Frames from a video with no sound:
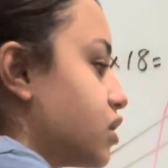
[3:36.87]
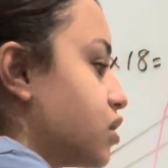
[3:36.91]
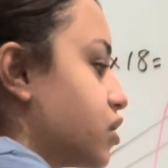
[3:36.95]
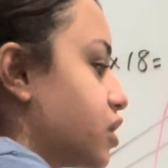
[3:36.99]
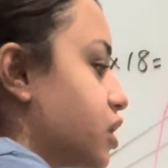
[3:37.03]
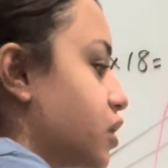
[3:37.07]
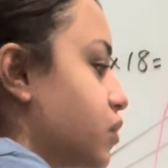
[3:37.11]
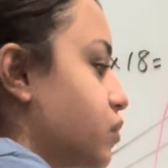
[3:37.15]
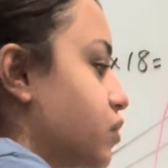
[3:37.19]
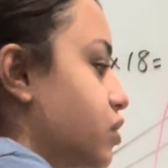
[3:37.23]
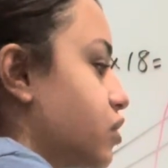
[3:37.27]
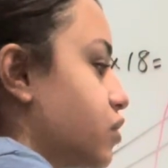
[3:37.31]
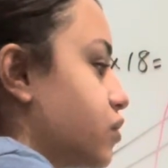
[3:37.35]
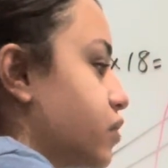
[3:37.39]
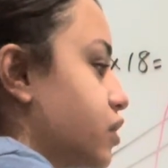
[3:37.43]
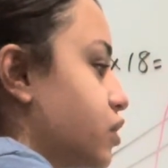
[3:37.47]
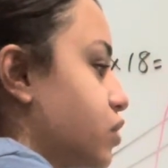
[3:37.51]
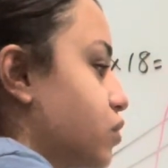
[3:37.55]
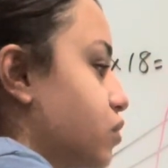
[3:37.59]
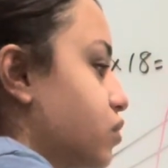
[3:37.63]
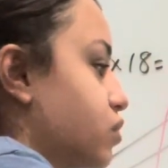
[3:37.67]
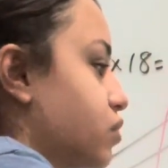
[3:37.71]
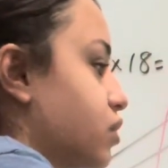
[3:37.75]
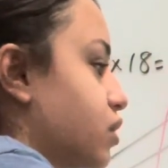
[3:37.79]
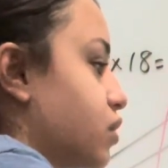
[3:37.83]
21, 22,
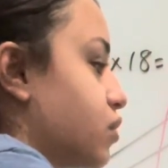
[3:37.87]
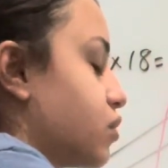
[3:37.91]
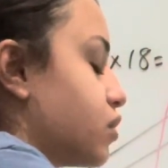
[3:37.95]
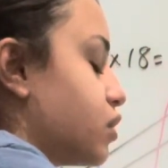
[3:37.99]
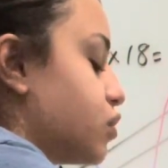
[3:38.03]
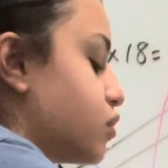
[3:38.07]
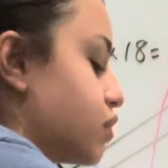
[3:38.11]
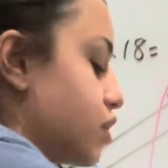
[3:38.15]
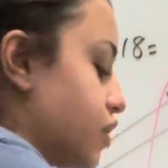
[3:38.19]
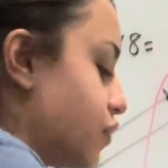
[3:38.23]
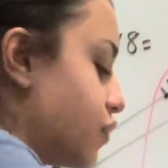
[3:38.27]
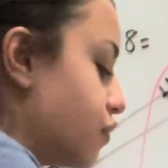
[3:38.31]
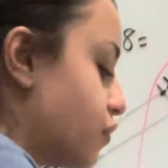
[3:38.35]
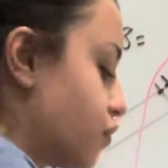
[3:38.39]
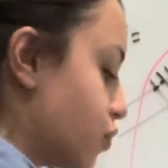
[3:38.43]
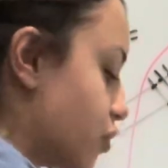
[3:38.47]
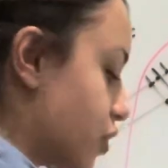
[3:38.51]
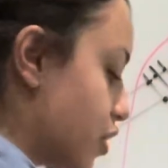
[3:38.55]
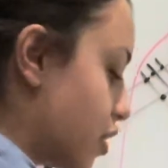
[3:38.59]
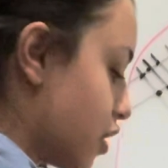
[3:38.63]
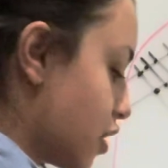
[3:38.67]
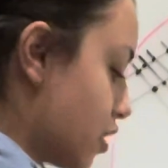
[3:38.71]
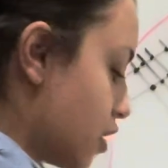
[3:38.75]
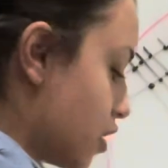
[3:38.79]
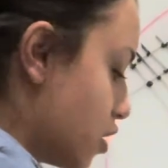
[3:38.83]
23, 24.
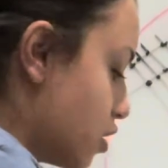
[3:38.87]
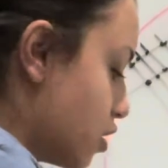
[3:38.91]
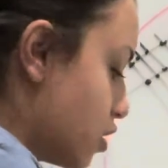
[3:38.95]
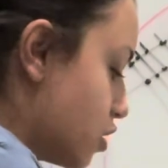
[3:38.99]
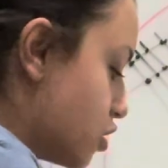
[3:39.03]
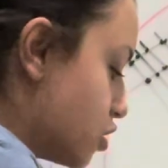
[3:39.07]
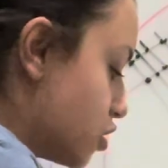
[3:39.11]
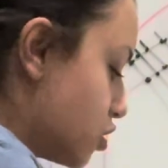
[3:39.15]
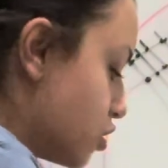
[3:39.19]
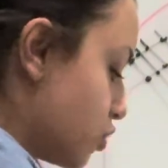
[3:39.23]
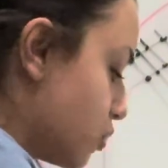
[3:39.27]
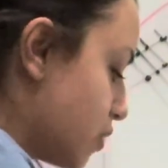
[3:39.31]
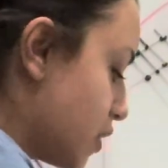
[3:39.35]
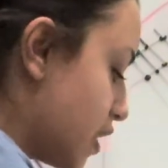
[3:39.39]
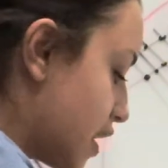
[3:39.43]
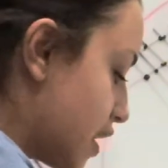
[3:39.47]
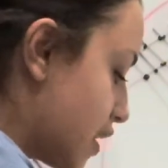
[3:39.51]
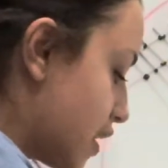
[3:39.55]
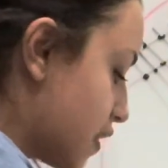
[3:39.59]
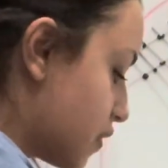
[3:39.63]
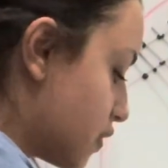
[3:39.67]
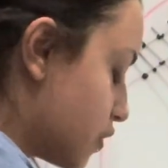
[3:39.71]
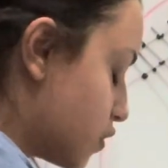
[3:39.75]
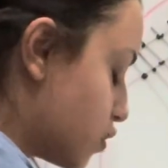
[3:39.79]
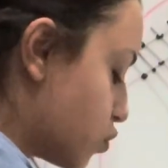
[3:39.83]
So we have
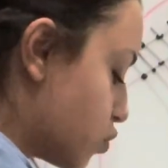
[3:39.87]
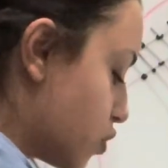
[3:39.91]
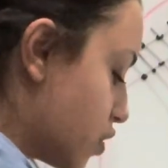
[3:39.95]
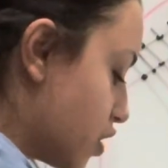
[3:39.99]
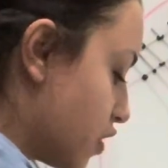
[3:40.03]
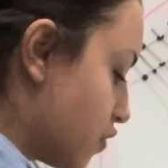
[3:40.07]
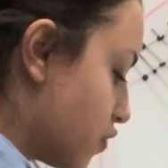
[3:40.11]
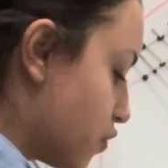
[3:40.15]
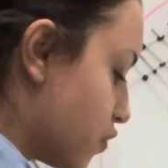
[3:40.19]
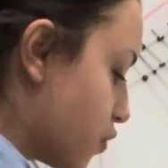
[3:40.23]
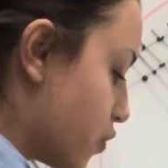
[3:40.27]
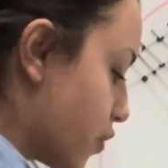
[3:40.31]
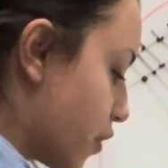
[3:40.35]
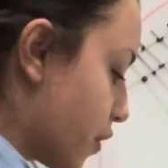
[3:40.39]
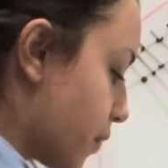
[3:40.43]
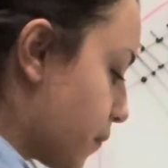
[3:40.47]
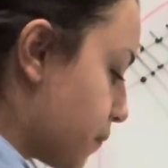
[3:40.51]
24.